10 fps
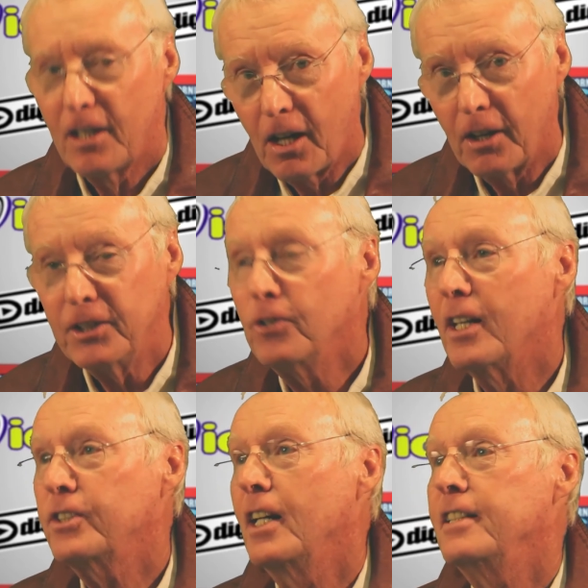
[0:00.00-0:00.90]
our
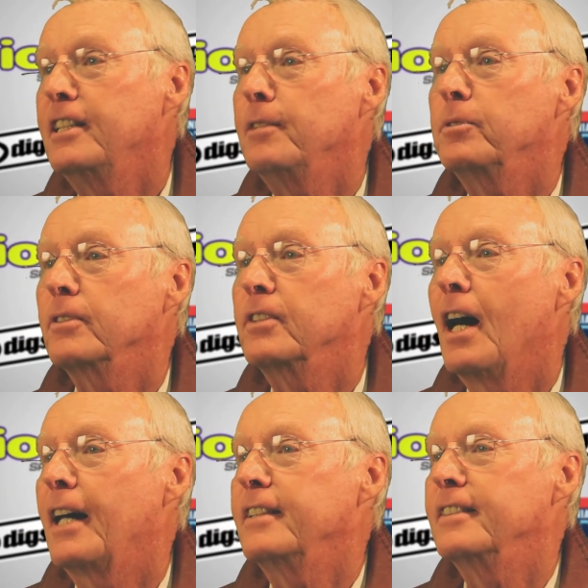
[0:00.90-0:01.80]
USA teams have
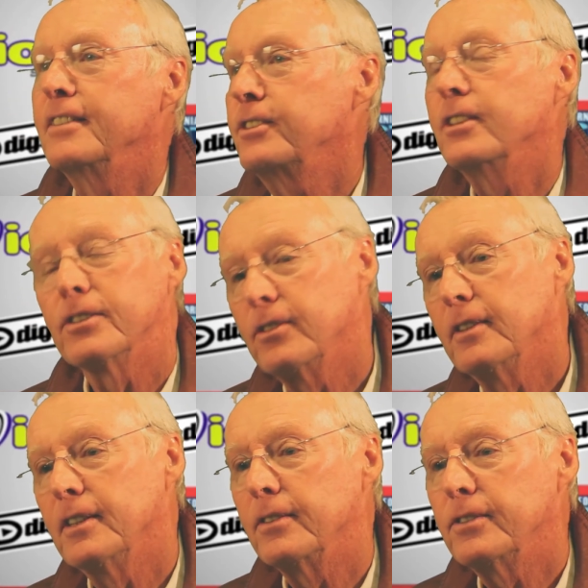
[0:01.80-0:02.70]
gotten, it's just,
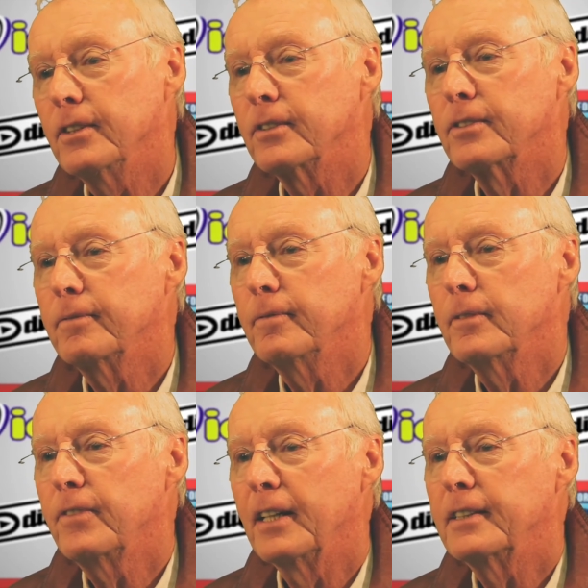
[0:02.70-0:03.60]
it's just
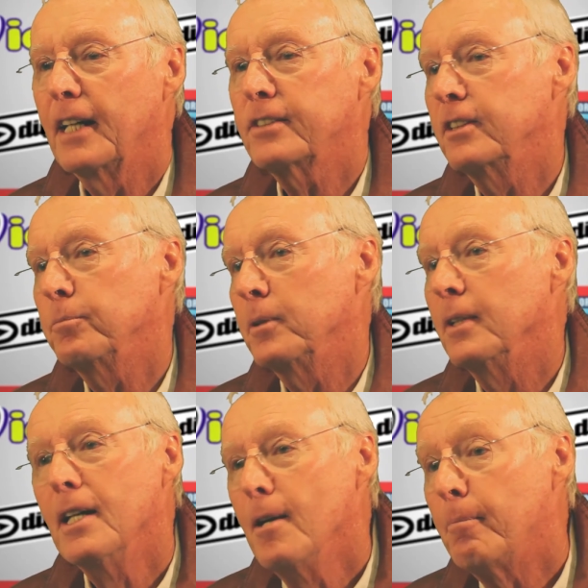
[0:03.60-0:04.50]
fantastic. But
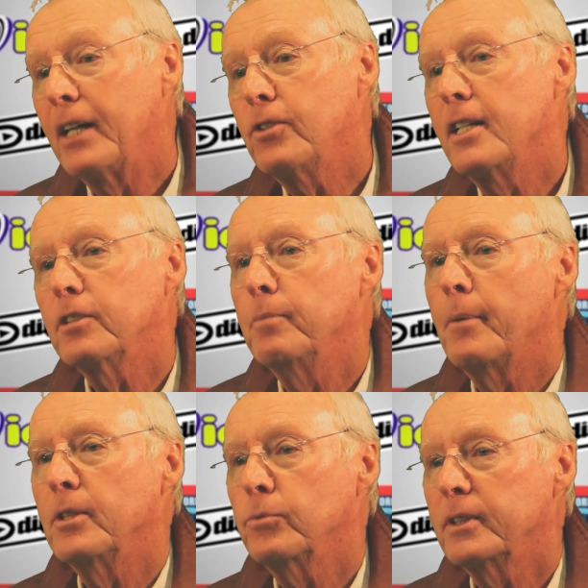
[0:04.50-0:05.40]
my greatest
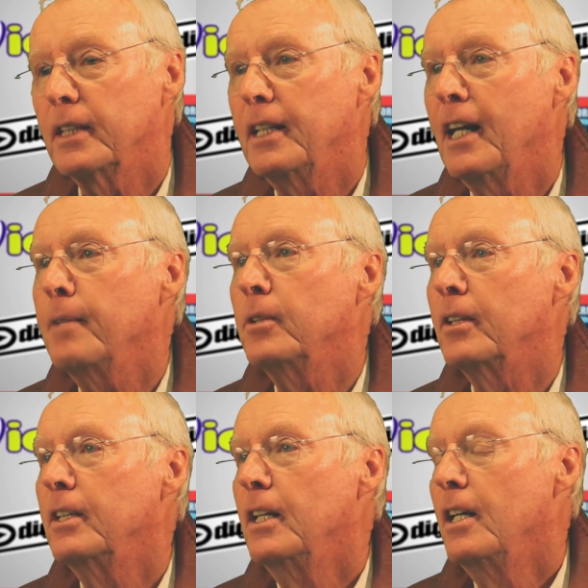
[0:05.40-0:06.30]
memories with the game are,
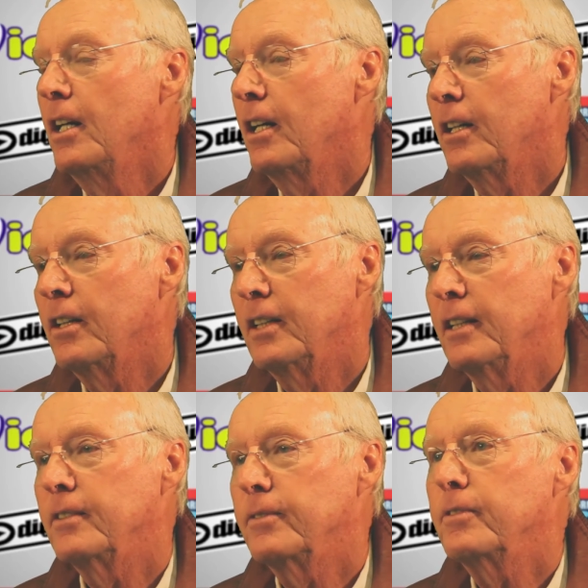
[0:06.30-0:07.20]
are
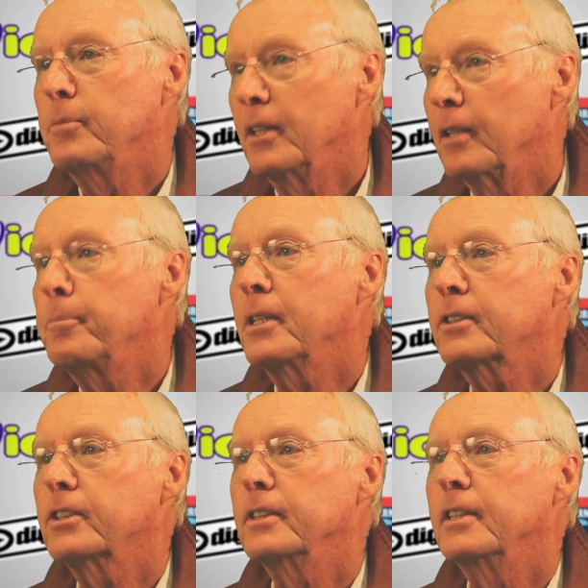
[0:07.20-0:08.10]
uh, from the
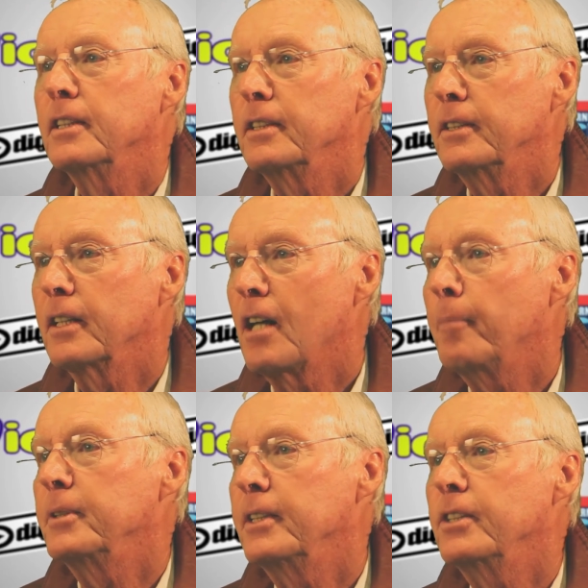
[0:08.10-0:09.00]
Olympics and the, and the
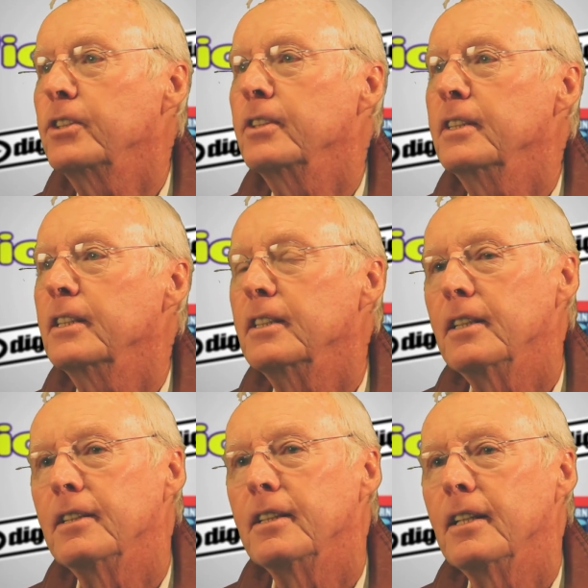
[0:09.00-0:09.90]
competition
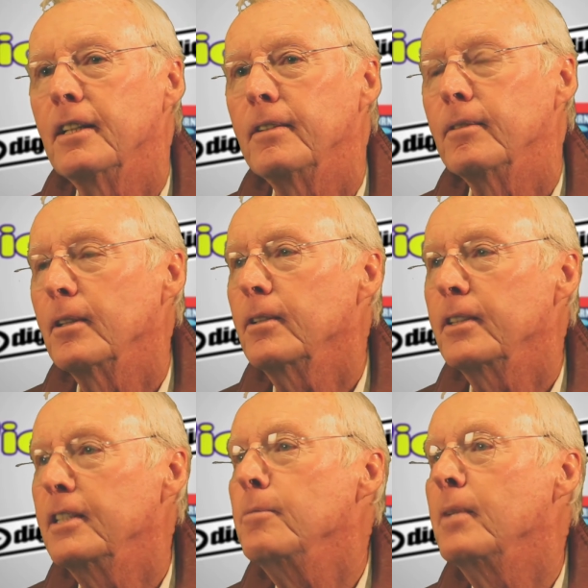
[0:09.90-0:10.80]
and, and the
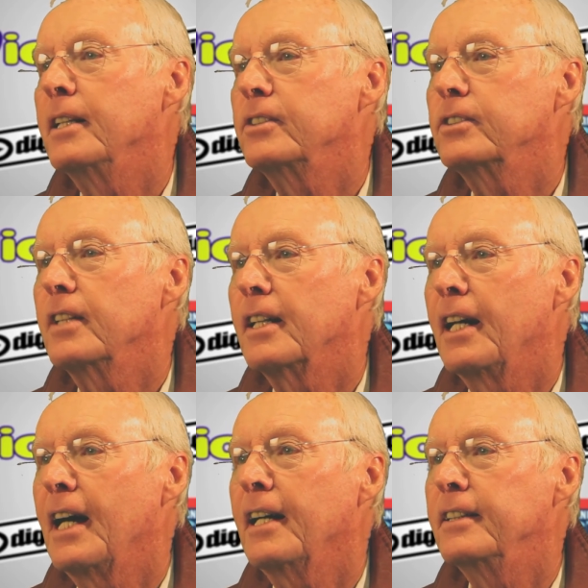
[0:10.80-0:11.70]
teammates that I
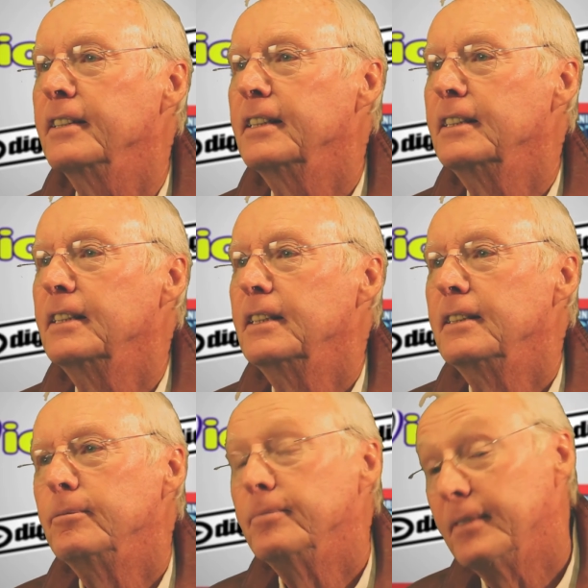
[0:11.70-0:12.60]
had.
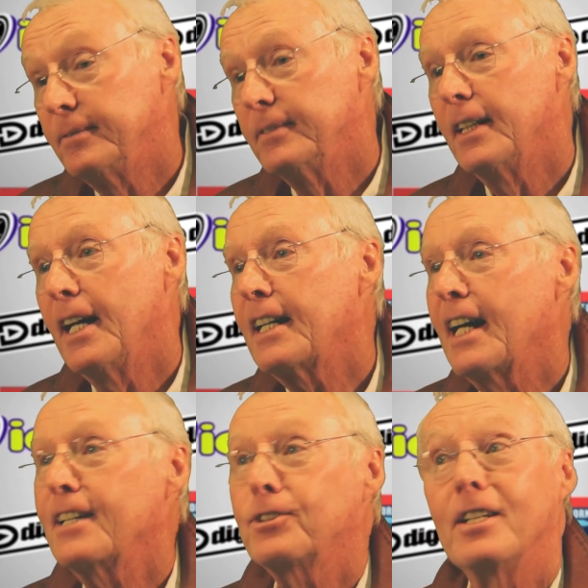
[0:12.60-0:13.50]
And I
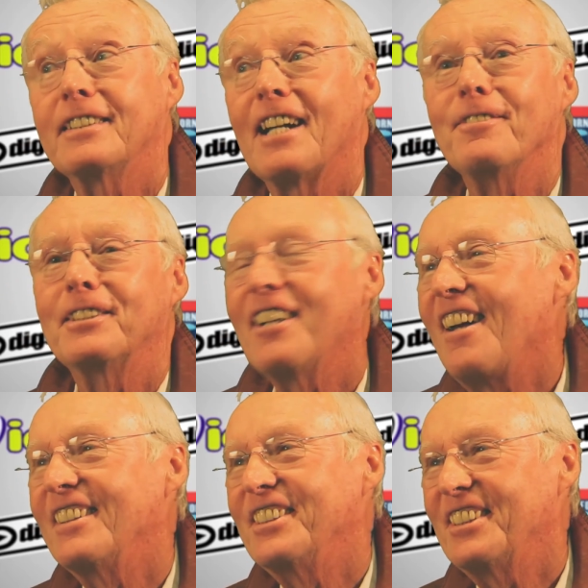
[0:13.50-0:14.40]
had a great time at
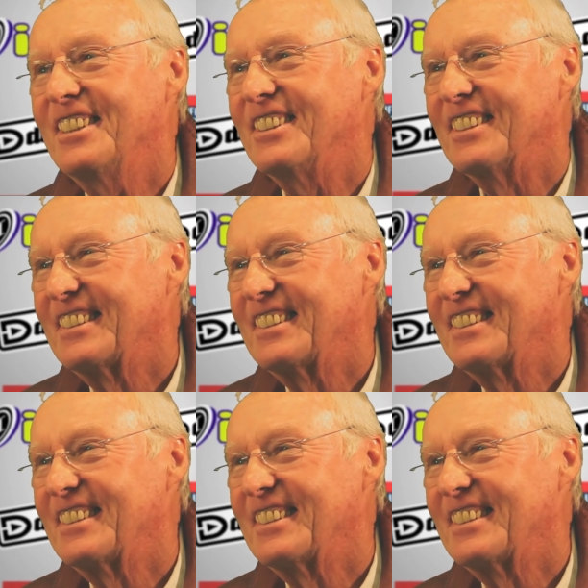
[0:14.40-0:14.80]
college, too.